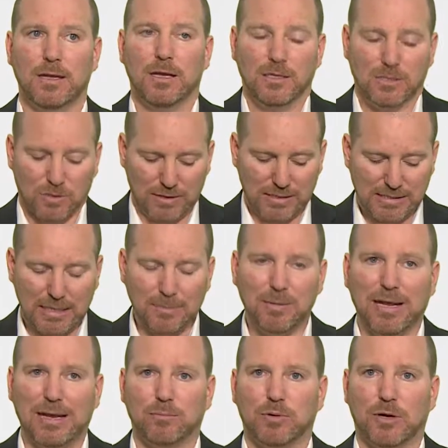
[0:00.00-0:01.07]
So this
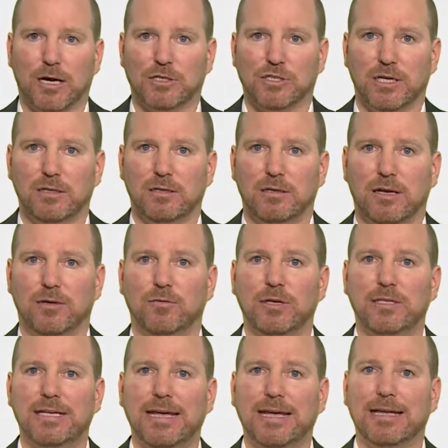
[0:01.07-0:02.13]
EPLAN project, if we
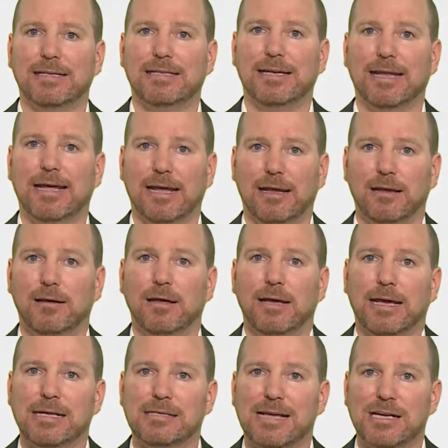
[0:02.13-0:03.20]
take it today,
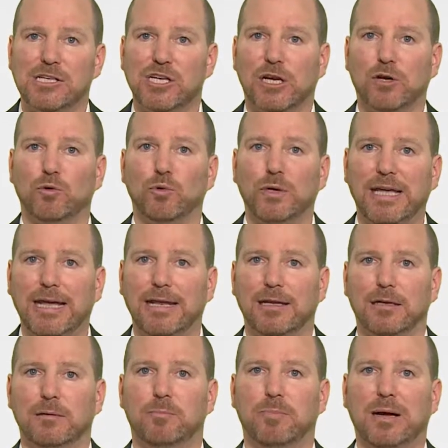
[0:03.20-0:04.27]
it's actually
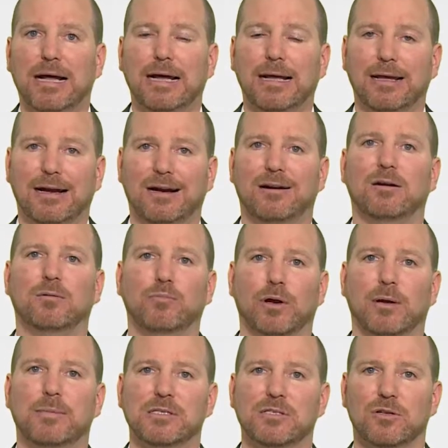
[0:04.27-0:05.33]
created by our
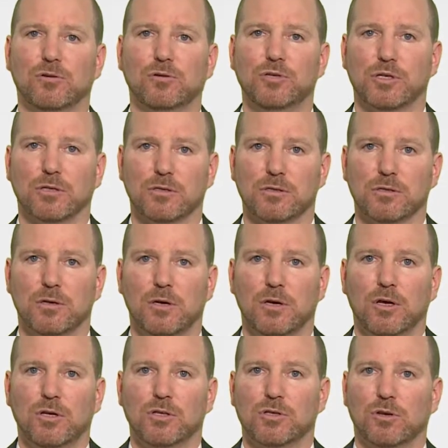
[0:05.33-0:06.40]
on-premise solutions.
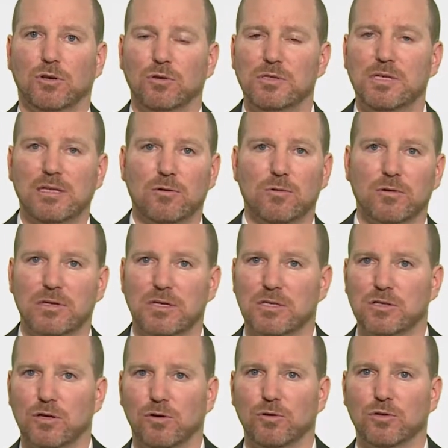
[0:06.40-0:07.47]
So using all of these
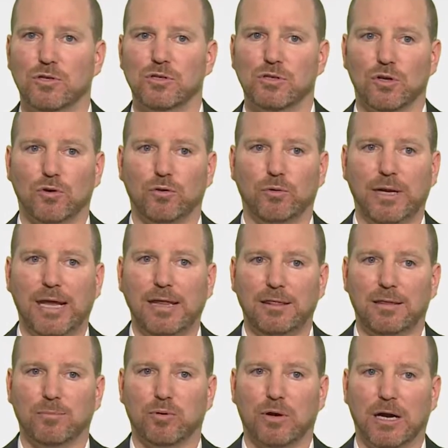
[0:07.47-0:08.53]
solutions, you create
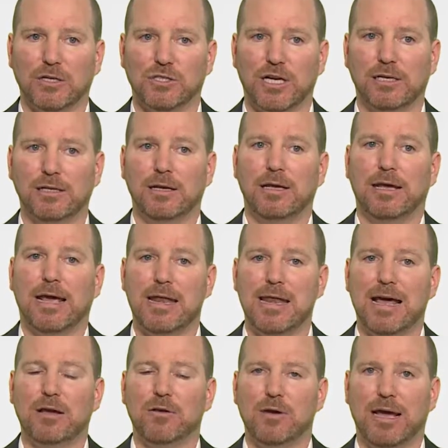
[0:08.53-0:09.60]
the project and
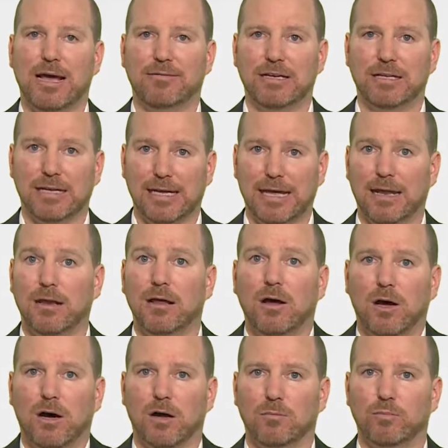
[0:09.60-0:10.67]
now you have it again
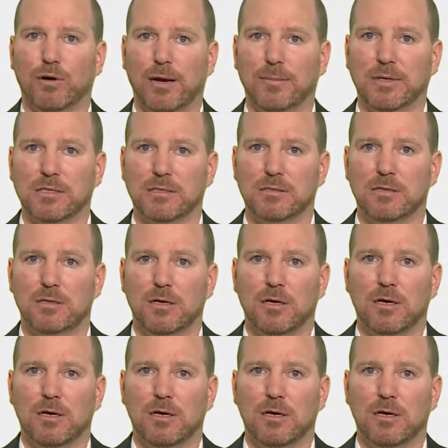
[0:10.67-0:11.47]
on-premise.